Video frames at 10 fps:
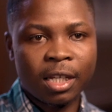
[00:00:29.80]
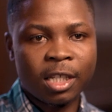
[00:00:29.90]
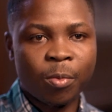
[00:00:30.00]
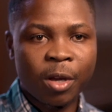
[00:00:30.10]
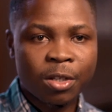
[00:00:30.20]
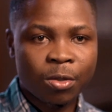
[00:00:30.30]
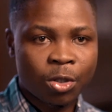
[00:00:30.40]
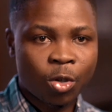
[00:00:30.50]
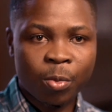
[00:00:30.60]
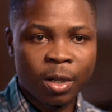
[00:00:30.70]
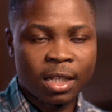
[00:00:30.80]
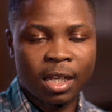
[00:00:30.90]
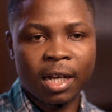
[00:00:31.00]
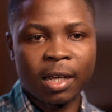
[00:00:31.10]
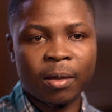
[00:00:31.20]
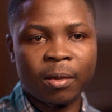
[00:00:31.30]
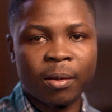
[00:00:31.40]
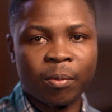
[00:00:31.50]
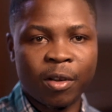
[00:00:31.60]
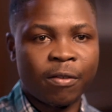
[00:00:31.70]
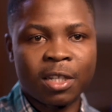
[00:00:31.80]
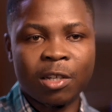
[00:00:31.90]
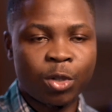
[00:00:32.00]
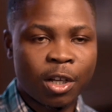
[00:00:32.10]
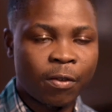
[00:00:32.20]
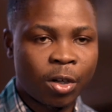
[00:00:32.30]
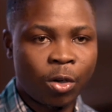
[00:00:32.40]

in debates on topics that I previously would have